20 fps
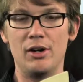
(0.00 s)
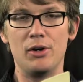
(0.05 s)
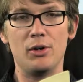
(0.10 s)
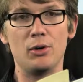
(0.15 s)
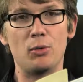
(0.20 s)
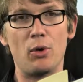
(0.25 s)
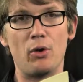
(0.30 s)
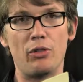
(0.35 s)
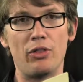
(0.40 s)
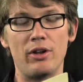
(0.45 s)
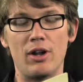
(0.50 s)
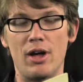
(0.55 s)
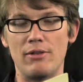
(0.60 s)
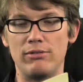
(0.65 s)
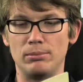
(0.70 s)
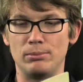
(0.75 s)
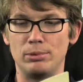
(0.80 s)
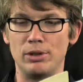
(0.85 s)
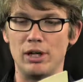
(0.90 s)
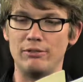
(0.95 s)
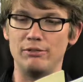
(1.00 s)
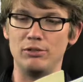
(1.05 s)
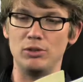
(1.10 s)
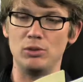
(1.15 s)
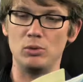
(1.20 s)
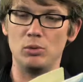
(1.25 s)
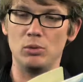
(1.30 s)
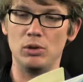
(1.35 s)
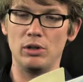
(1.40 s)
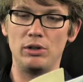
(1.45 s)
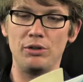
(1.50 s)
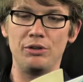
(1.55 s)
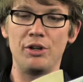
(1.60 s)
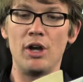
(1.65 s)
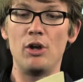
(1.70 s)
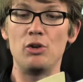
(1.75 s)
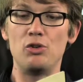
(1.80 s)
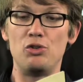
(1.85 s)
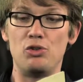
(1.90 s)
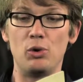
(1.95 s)
who wrote the novel Brave New World,
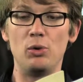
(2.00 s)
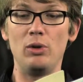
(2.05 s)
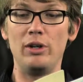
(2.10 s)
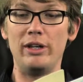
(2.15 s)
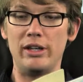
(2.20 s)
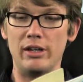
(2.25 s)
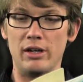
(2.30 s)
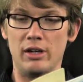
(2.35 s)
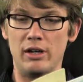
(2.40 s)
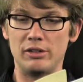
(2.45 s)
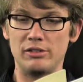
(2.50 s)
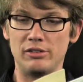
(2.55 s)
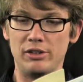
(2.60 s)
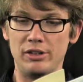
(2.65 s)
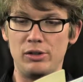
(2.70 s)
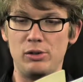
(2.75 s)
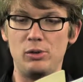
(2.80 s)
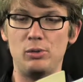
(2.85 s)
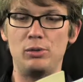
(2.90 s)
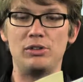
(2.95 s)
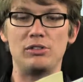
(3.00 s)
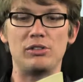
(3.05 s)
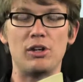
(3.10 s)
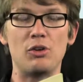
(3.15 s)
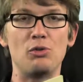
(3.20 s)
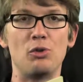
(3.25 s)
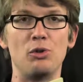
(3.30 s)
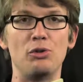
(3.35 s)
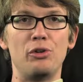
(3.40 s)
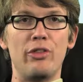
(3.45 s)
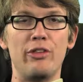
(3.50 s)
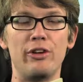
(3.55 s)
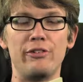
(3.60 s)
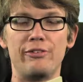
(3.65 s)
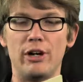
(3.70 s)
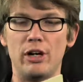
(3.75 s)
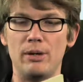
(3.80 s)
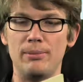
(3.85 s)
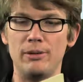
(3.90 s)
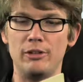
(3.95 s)
Julian Huxley, who was central to the
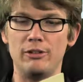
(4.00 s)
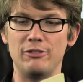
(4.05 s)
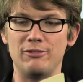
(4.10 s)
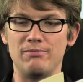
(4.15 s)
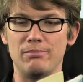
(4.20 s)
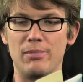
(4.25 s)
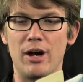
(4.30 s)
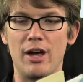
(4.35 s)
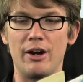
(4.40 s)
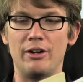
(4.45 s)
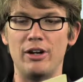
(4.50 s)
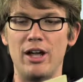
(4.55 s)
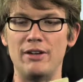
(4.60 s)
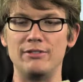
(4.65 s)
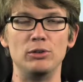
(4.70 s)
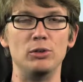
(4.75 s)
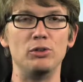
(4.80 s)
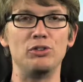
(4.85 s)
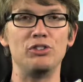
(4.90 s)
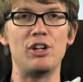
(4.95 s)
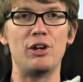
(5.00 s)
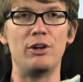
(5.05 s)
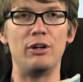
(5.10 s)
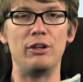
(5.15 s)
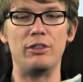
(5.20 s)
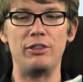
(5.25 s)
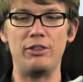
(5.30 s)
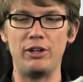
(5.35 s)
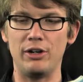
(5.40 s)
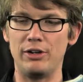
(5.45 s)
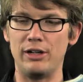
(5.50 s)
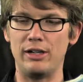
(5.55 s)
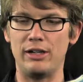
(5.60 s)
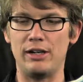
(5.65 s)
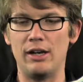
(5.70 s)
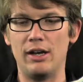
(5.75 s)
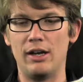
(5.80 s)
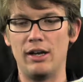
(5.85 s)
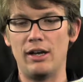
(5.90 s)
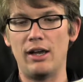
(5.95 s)
development of modern evolutionary theory,
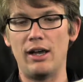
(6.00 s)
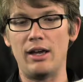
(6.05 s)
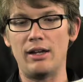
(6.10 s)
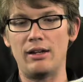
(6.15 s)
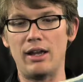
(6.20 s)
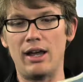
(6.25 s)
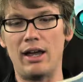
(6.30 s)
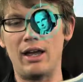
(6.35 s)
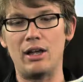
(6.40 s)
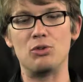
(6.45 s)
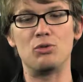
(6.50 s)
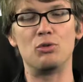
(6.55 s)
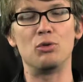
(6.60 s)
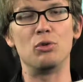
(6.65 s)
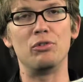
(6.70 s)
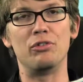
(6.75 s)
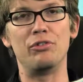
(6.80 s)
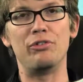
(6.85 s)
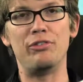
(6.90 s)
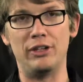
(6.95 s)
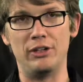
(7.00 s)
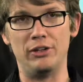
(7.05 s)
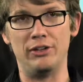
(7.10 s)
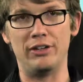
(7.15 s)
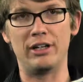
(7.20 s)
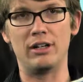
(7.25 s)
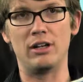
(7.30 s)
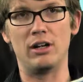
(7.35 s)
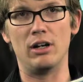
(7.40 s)
and Andrew Fielding